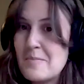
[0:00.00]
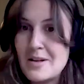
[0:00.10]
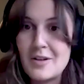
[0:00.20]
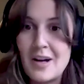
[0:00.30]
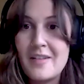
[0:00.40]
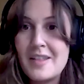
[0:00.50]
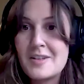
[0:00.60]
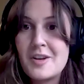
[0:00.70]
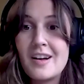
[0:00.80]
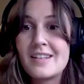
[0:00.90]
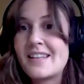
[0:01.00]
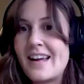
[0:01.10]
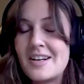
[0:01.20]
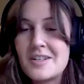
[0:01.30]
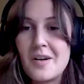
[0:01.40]
be driving the trucks
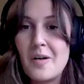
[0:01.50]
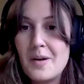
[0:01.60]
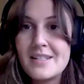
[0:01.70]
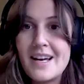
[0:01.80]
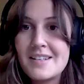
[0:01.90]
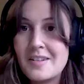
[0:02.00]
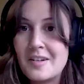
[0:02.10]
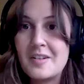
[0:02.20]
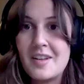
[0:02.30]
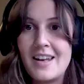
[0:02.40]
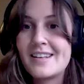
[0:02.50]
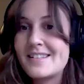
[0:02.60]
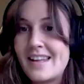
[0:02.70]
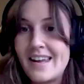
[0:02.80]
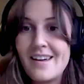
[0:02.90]
like i just always had to learn the
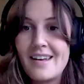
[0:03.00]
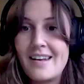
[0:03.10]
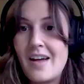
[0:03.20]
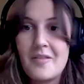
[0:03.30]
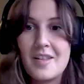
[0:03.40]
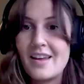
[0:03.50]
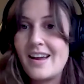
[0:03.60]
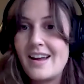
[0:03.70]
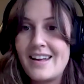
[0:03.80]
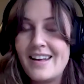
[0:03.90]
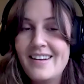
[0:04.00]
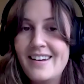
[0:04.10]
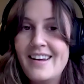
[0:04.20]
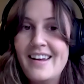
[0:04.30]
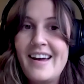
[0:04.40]
next thing and everything i did